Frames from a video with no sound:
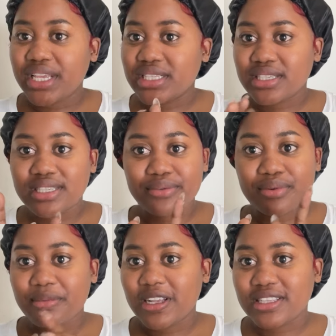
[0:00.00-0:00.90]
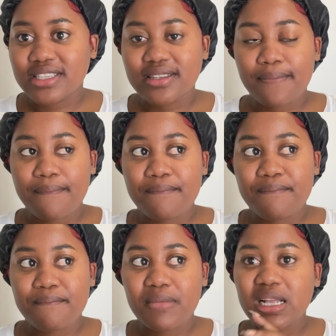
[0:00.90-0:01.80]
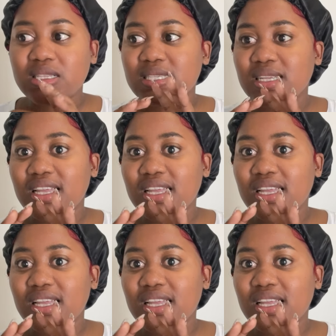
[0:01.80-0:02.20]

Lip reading: 8 and 7 months, but